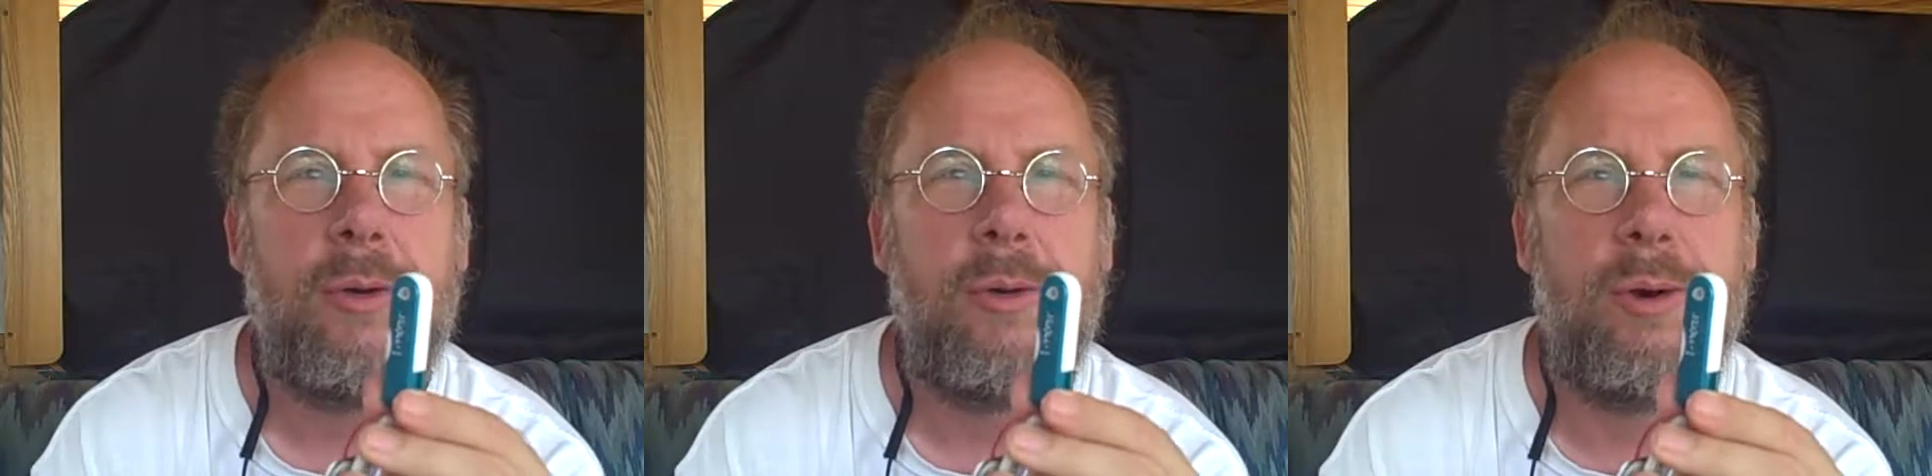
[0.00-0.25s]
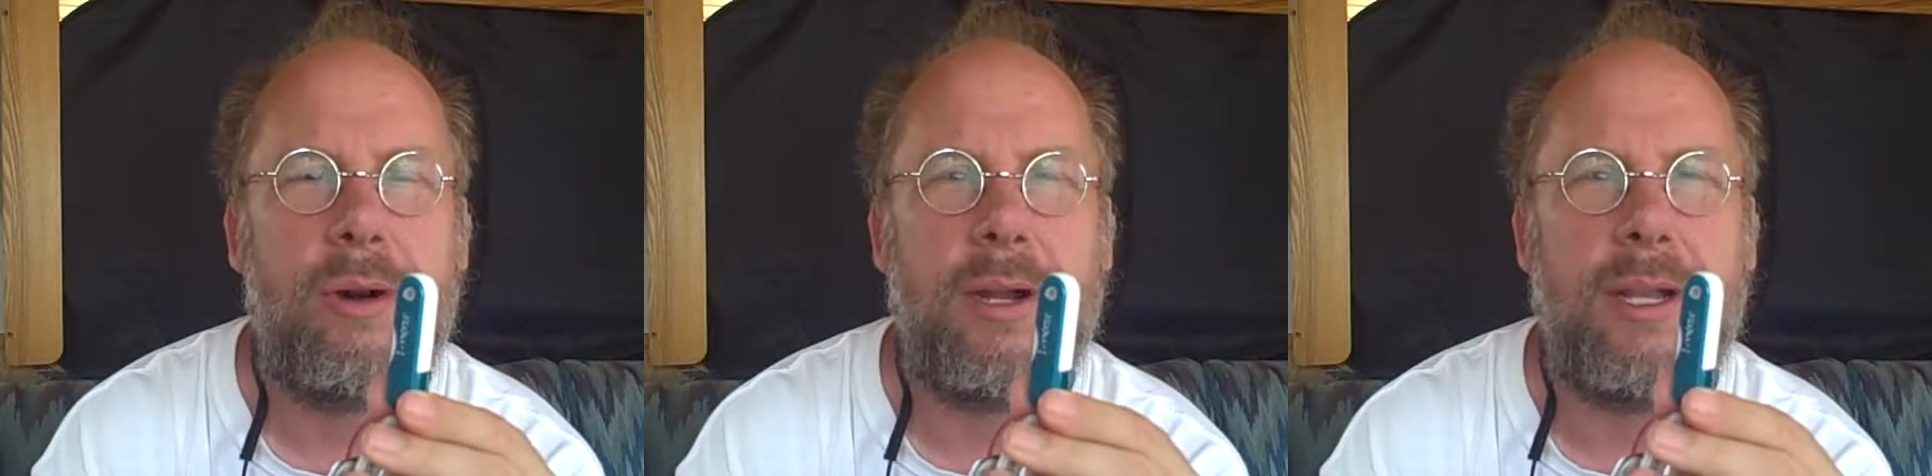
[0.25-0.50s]

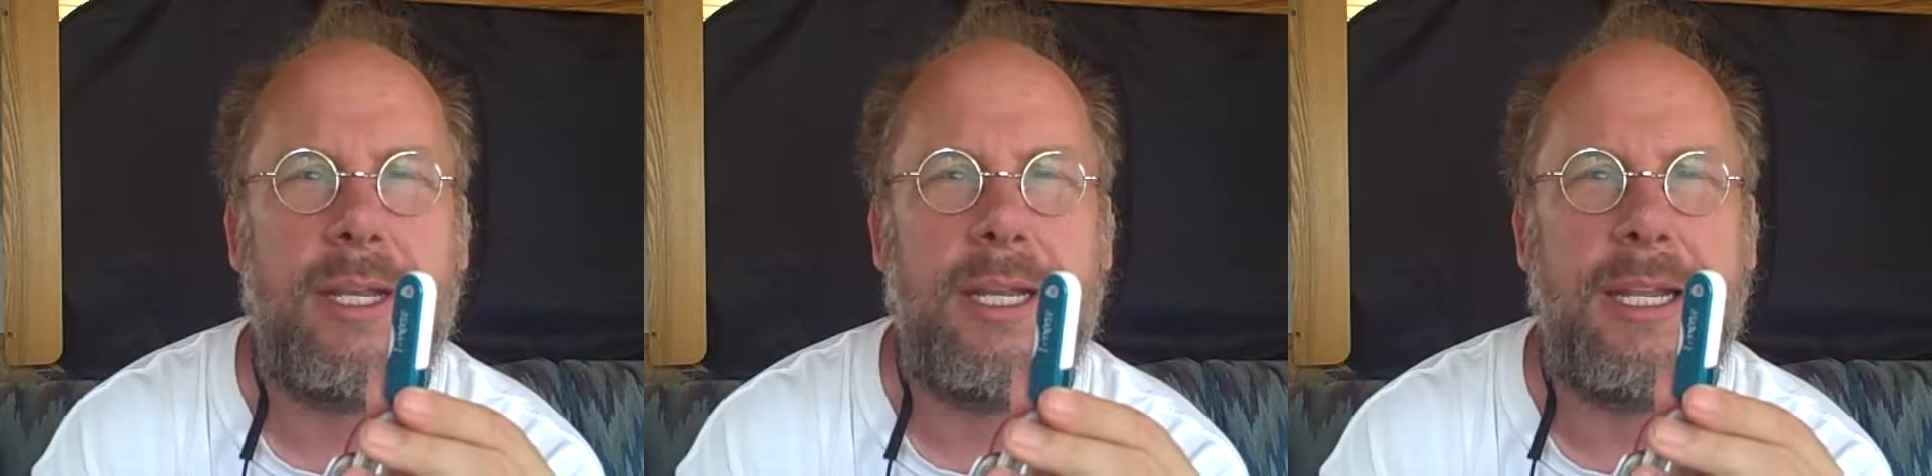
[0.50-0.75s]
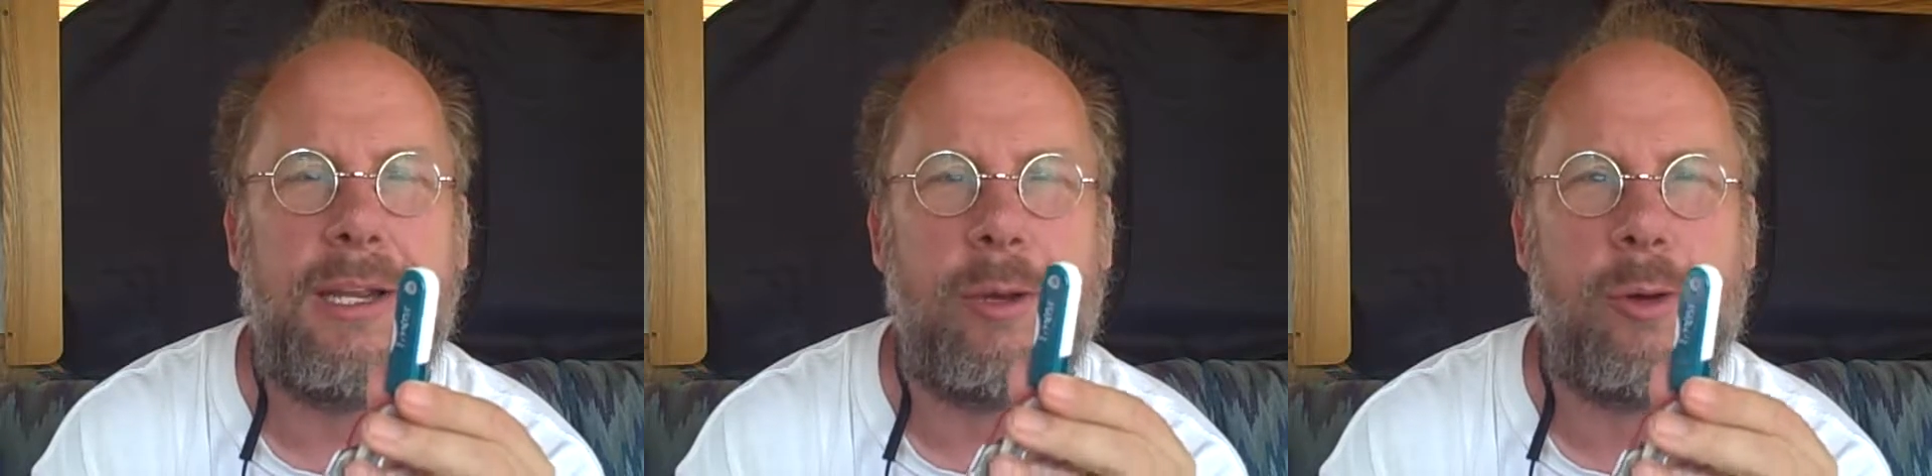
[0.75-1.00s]
or you
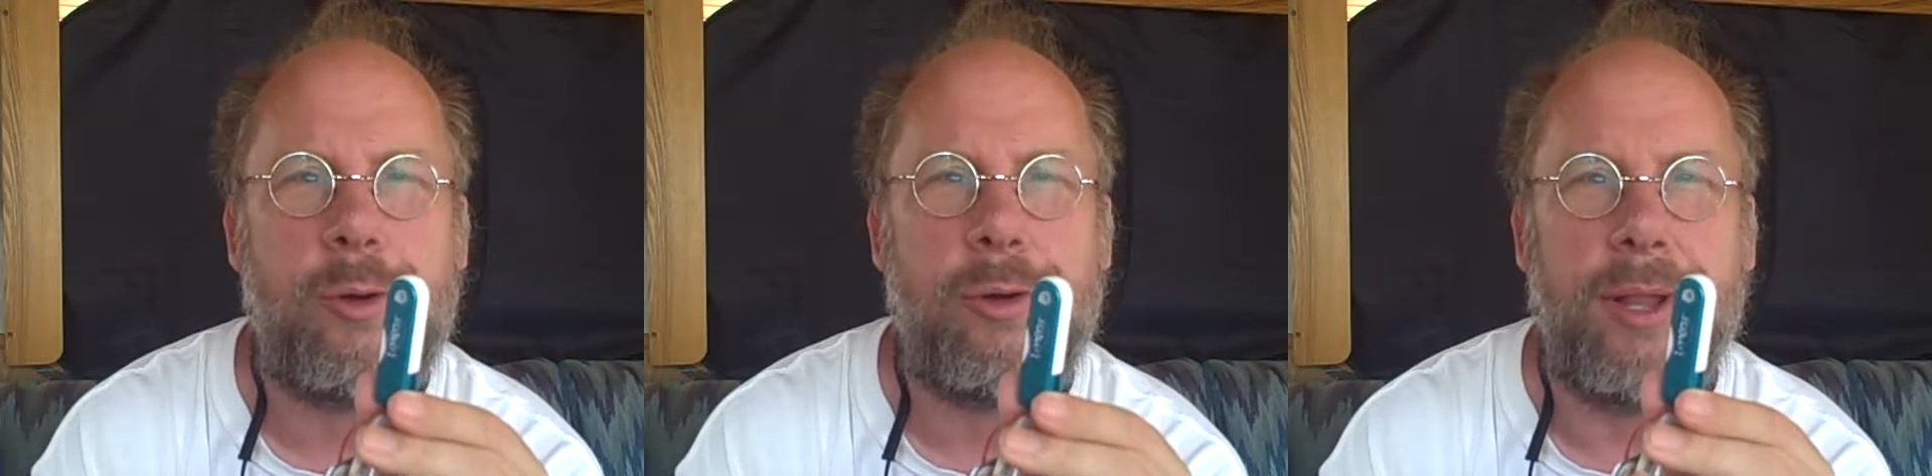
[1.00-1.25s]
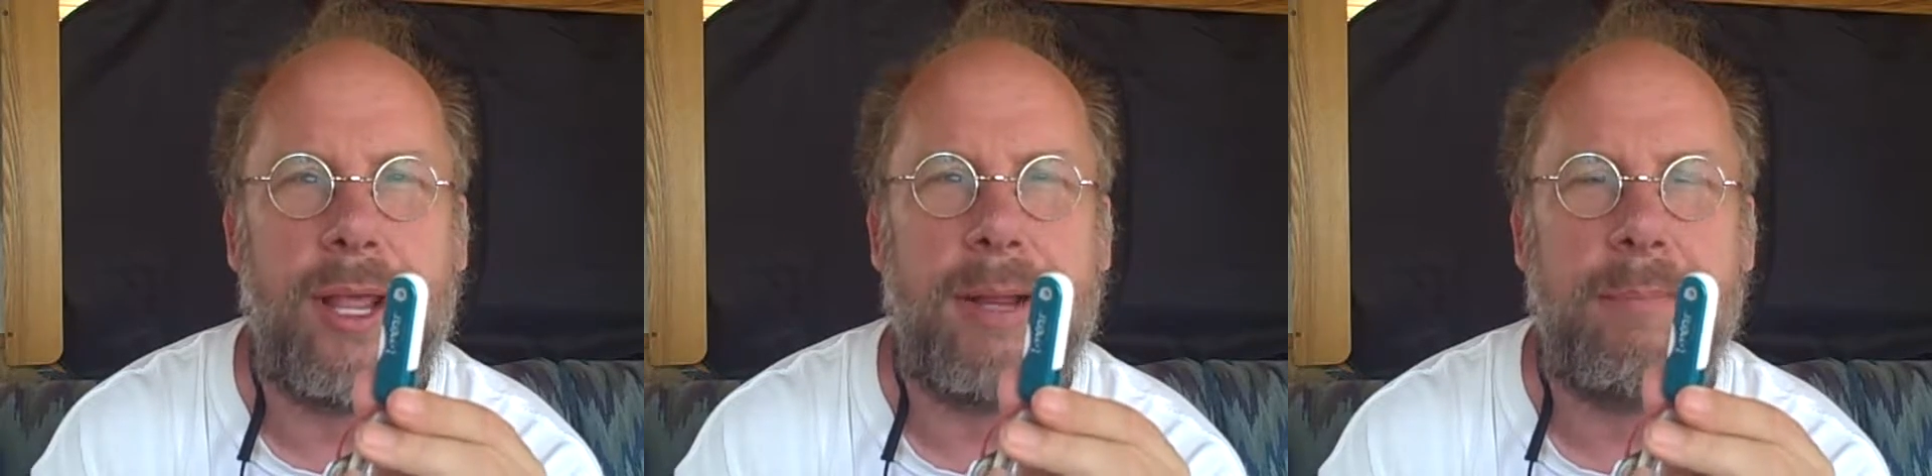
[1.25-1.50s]
need to
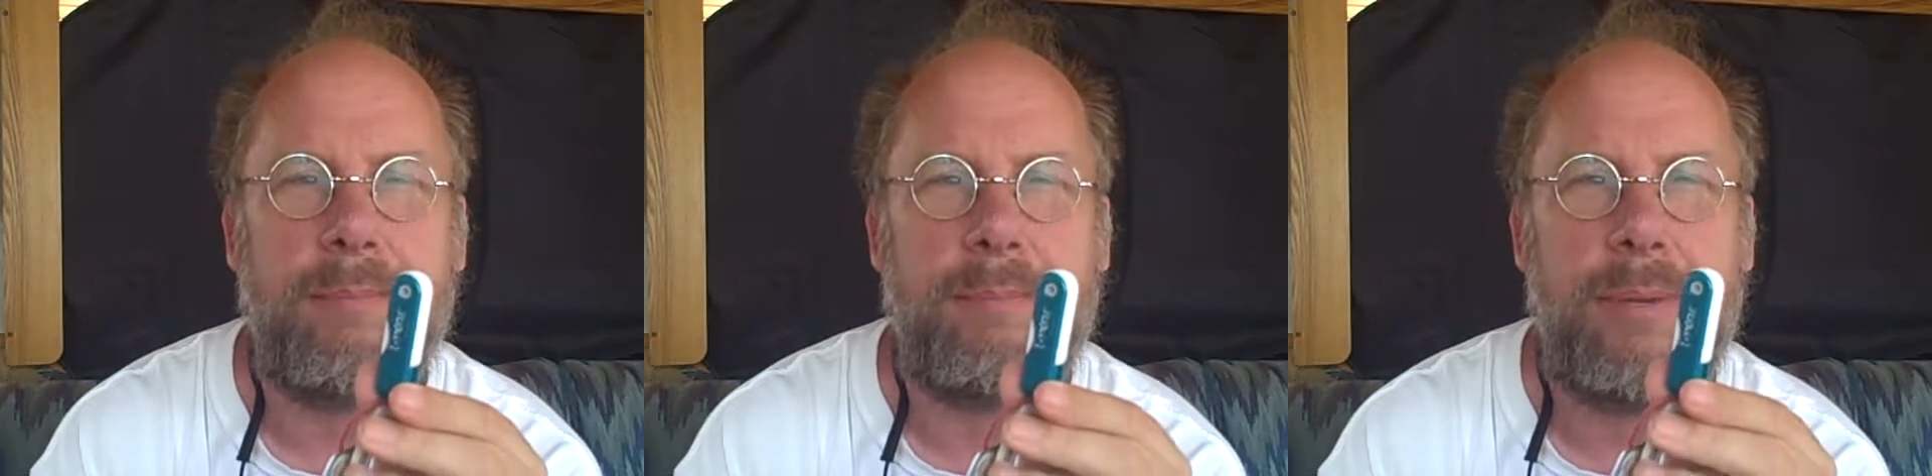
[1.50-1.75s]
Google that.